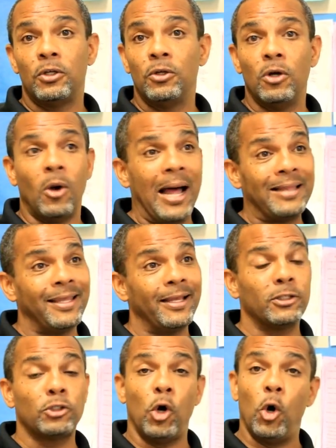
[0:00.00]
You know, I
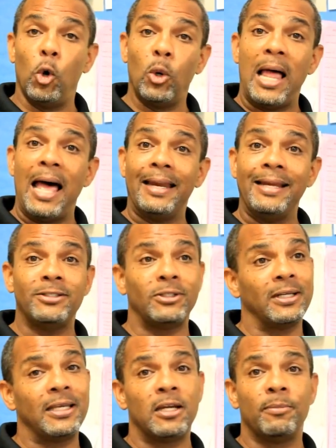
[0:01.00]
think it's a whole lot
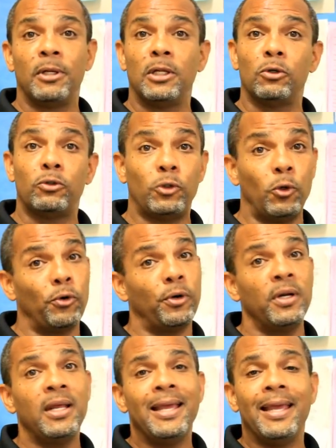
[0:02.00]
easier to get them a little
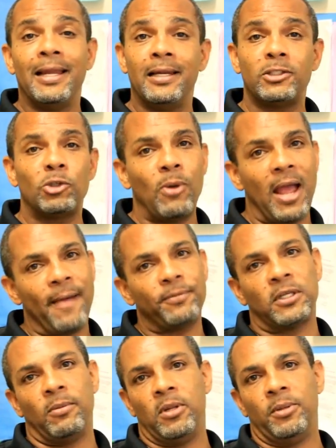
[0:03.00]
tour and let's grab
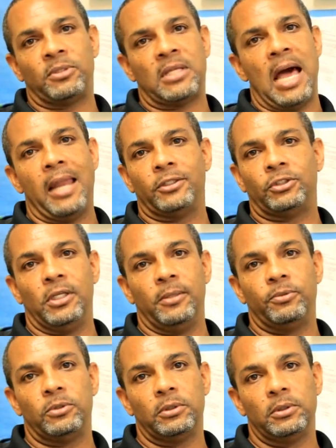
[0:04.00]
some of them
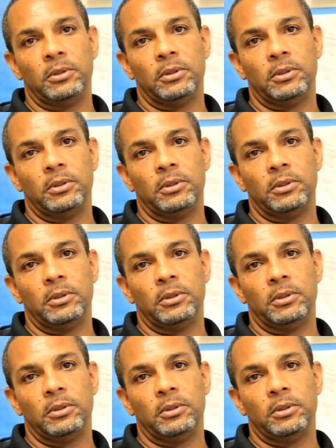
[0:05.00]
scholarships.